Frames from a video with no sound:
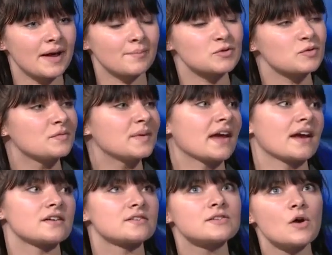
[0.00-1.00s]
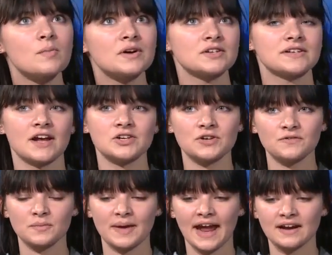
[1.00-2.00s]
Hampshire, we've been getting so much attention
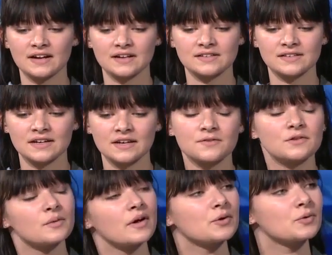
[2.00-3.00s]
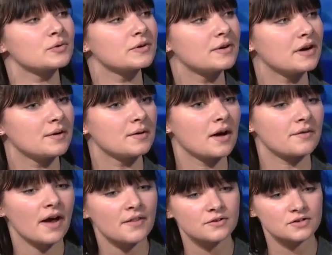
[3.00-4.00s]
from candidates. And even though I go to a
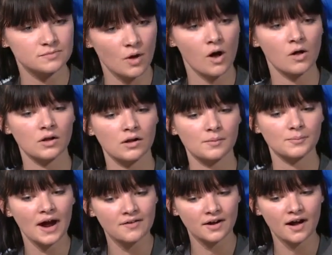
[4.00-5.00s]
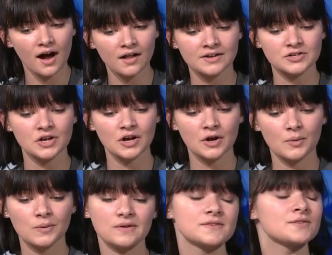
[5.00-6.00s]
rather small private college,
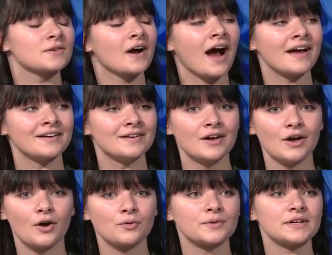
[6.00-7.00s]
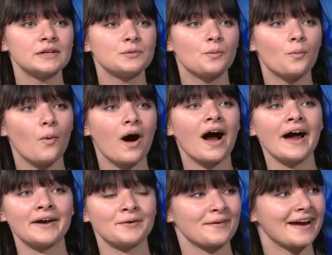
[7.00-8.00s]
we've still gotten a really
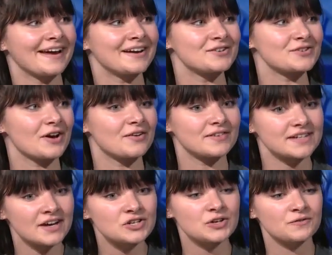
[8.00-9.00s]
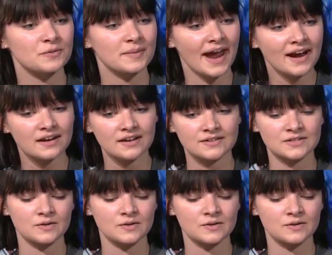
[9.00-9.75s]
wide range of attention from candidates.